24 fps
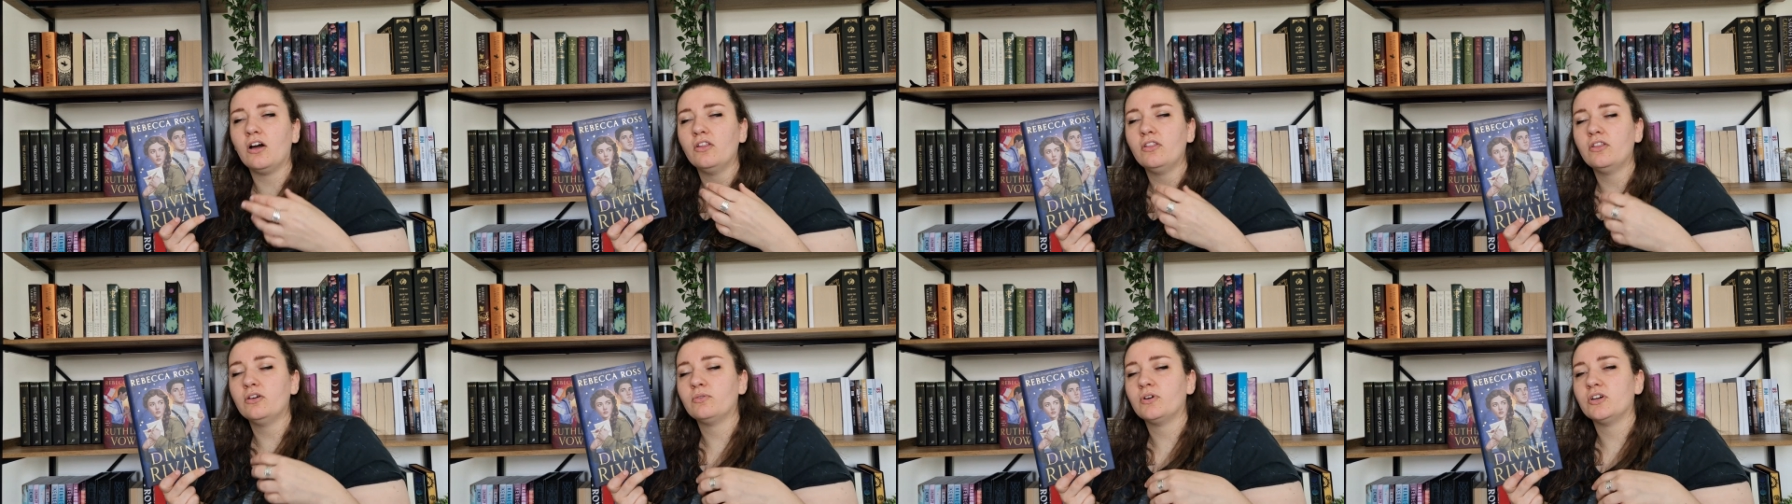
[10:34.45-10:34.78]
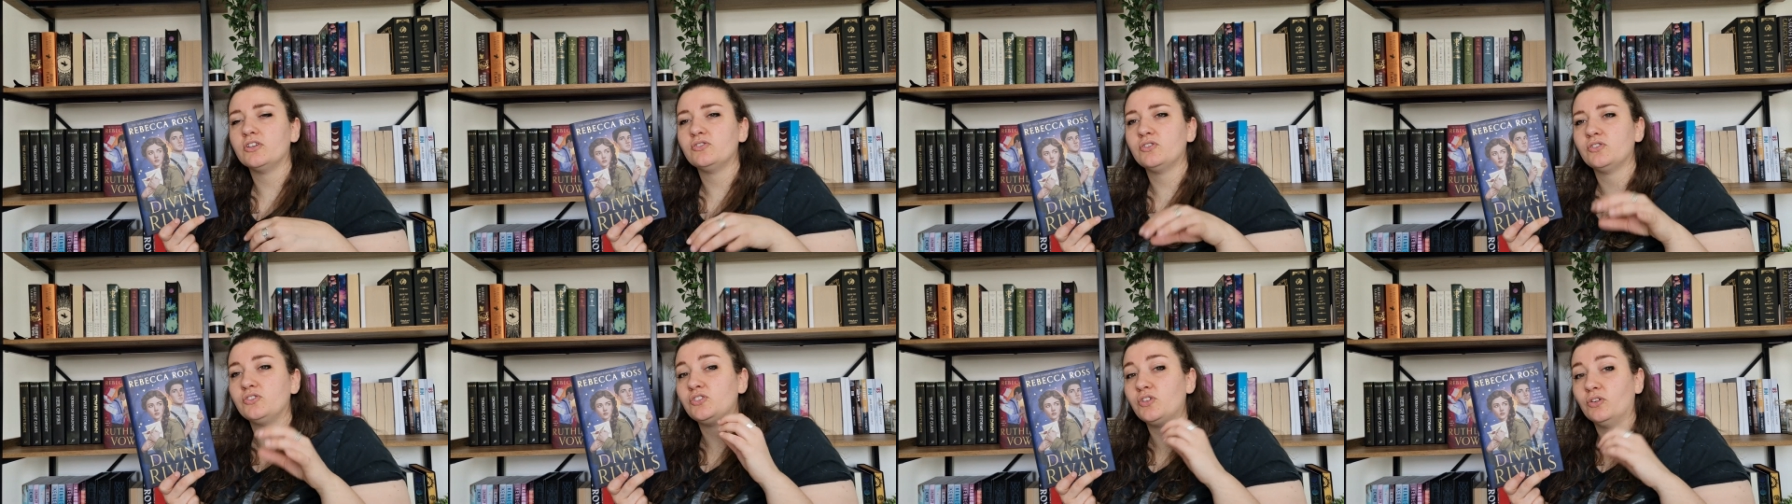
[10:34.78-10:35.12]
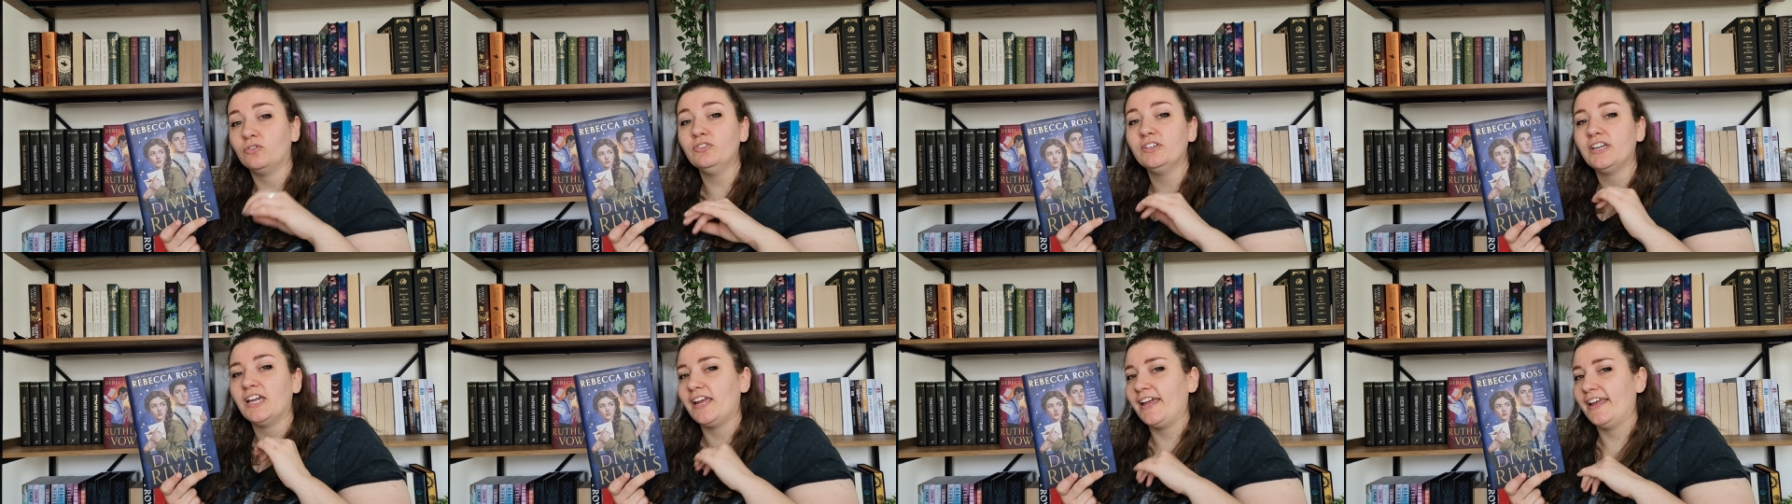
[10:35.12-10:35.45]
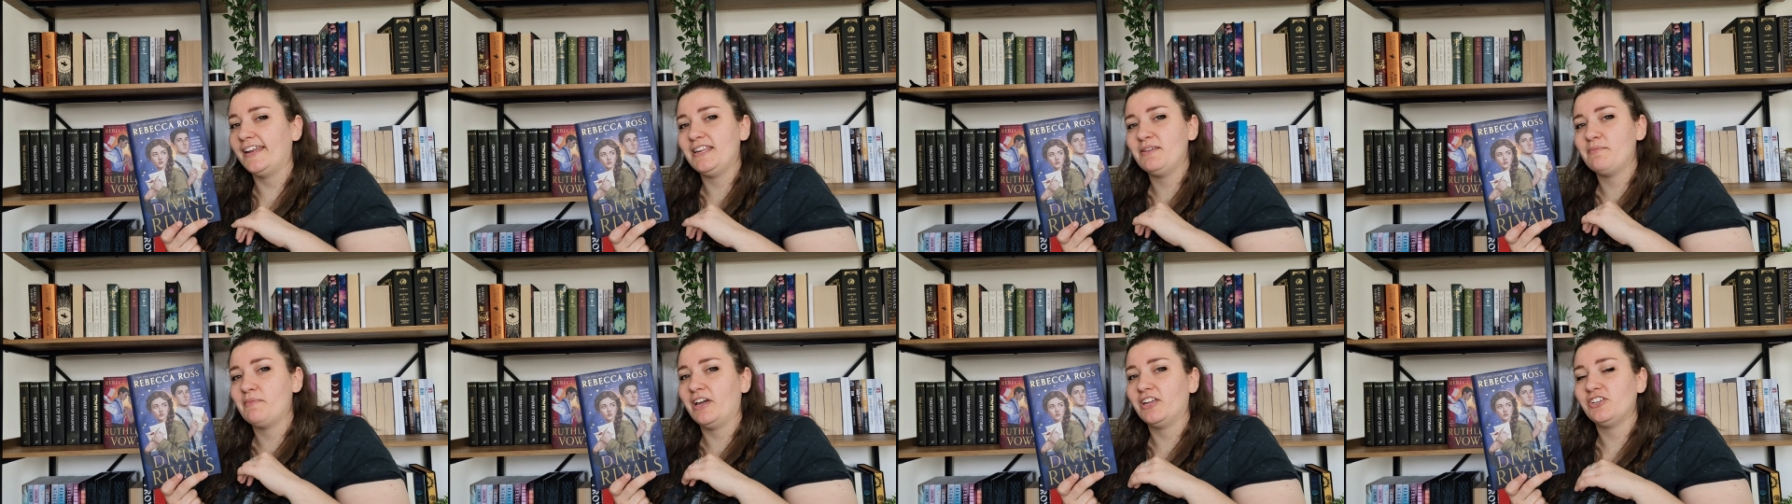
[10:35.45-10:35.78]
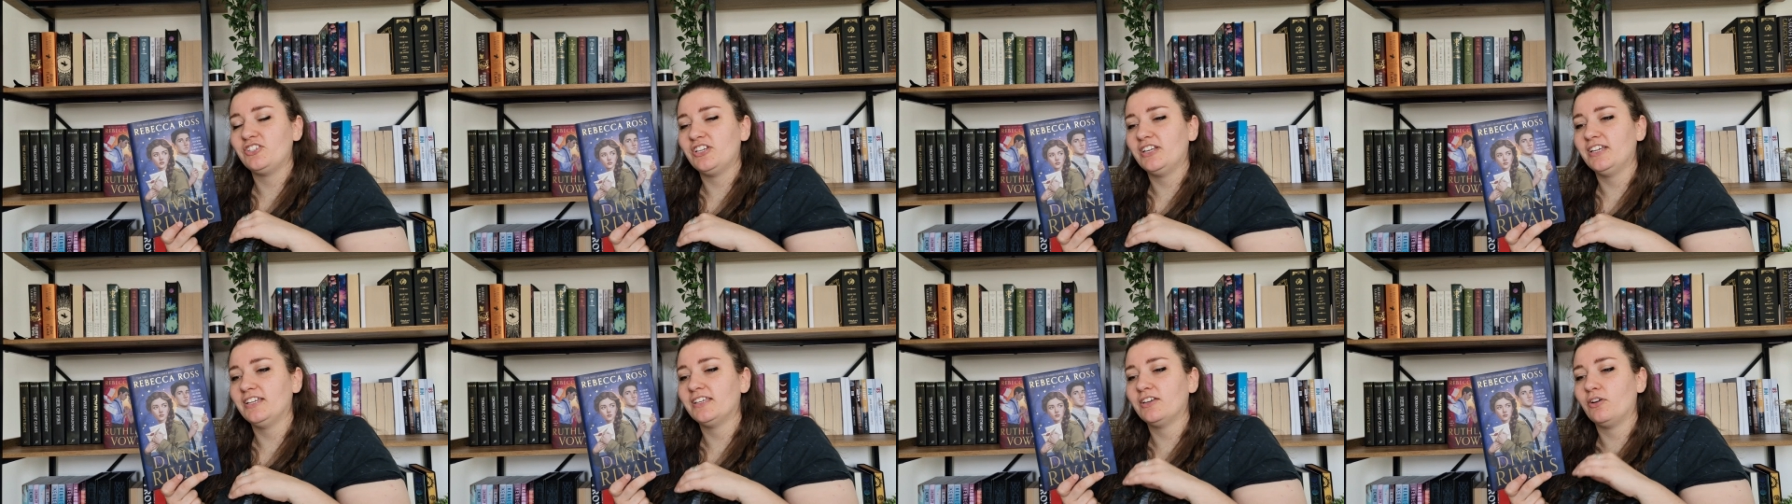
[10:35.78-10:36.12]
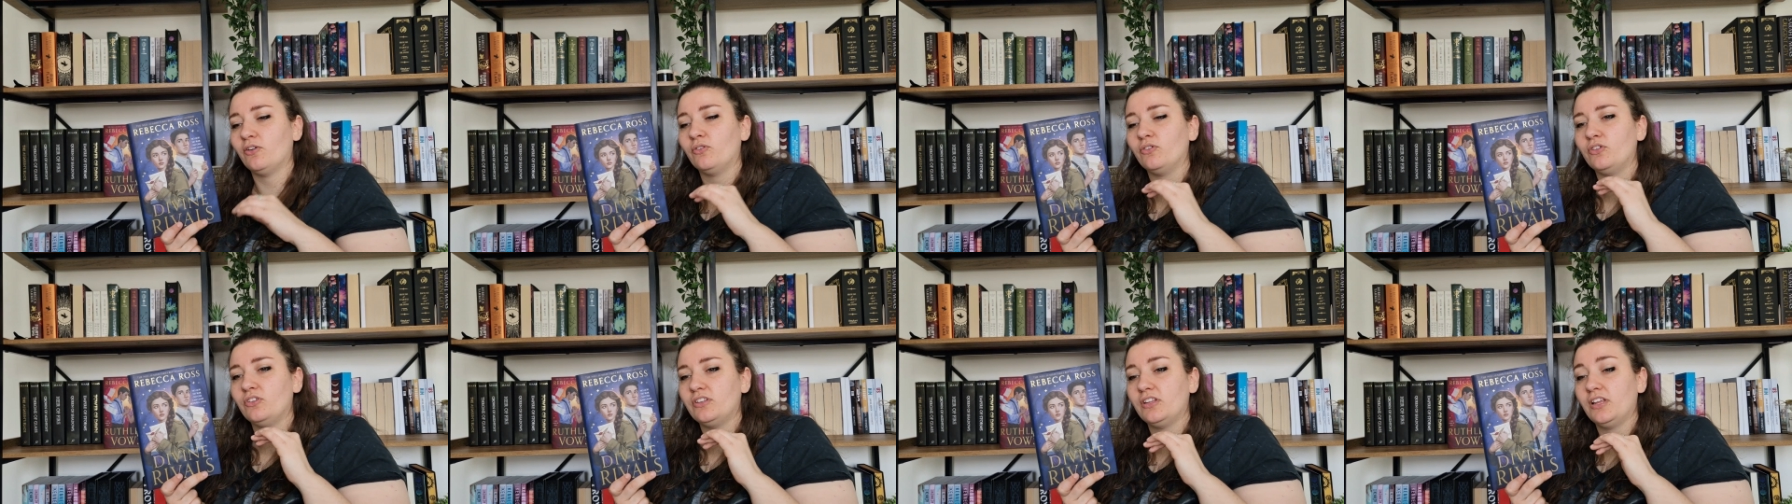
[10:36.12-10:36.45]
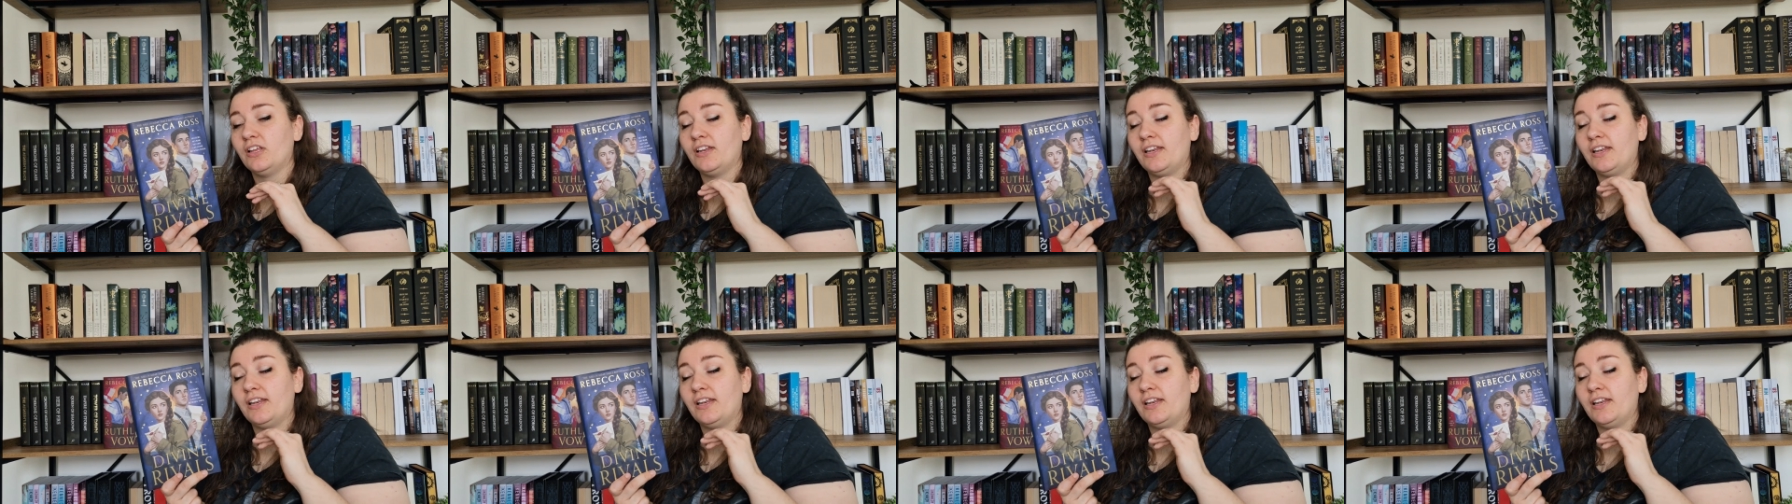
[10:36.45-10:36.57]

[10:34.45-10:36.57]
Otherwise, you don't get any magic, or